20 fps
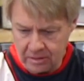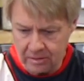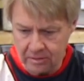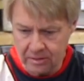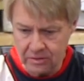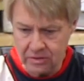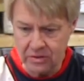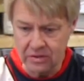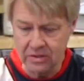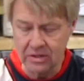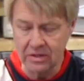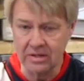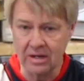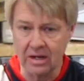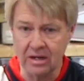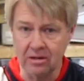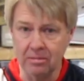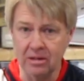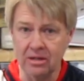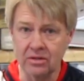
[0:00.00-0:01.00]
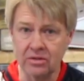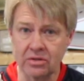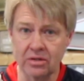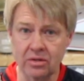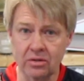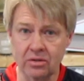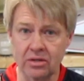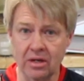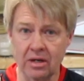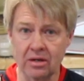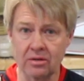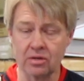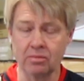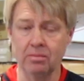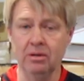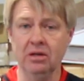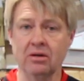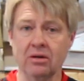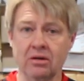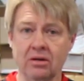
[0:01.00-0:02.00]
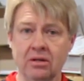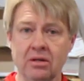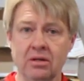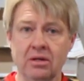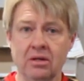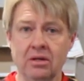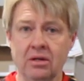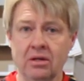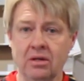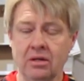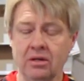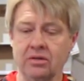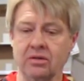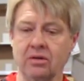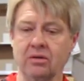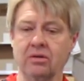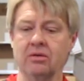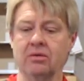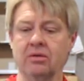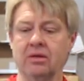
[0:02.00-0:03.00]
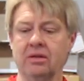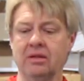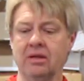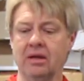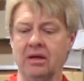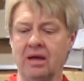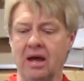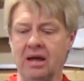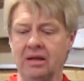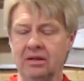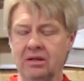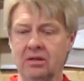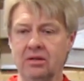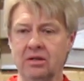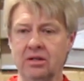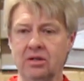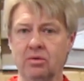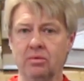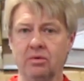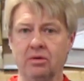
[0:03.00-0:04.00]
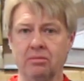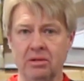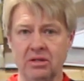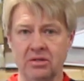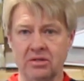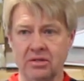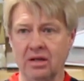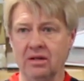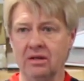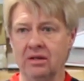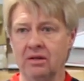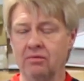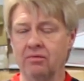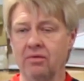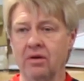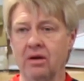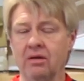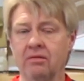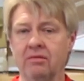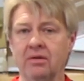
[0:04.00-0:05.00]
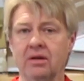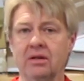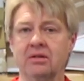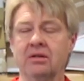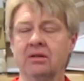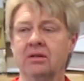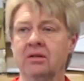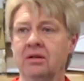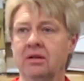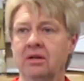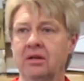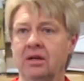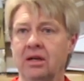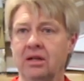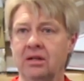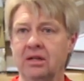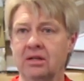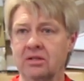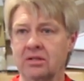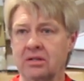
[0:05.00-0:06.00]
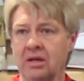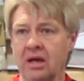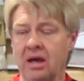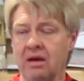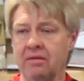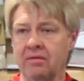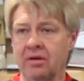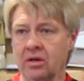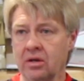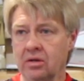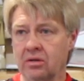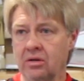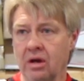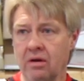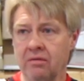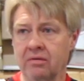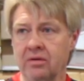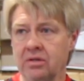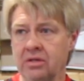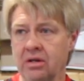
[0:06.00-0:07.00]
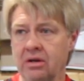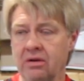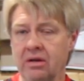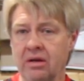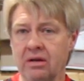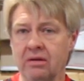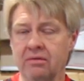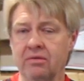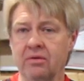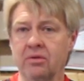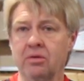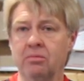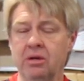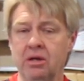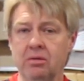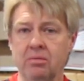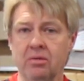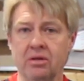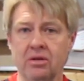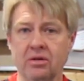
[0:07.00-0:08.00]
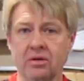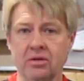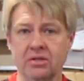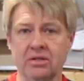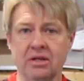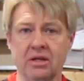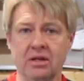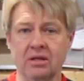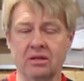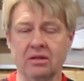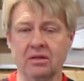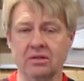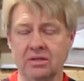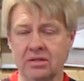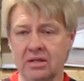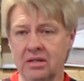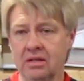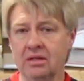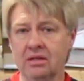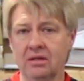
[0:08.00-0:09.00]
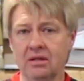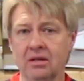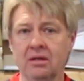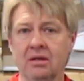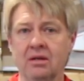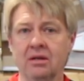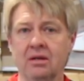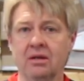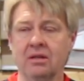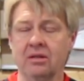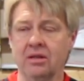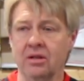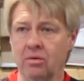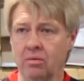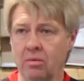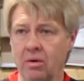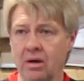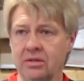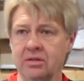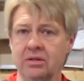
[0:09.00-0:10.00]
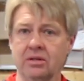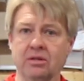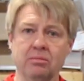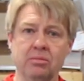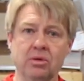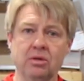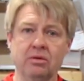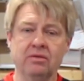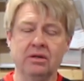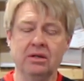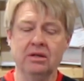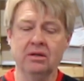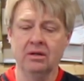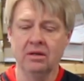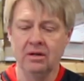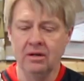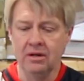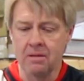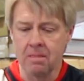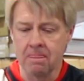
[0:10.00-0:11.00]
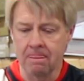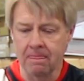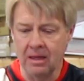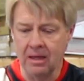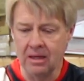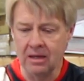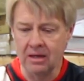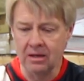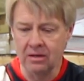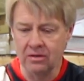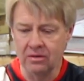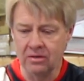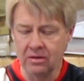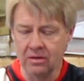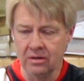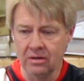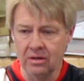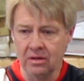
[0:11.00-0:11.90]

this is designed to be a center channel speaker. So ideally you want to be sitting in front of it. It needs to have a good coverage area for the people that are sitting seated, that are watching the movie. And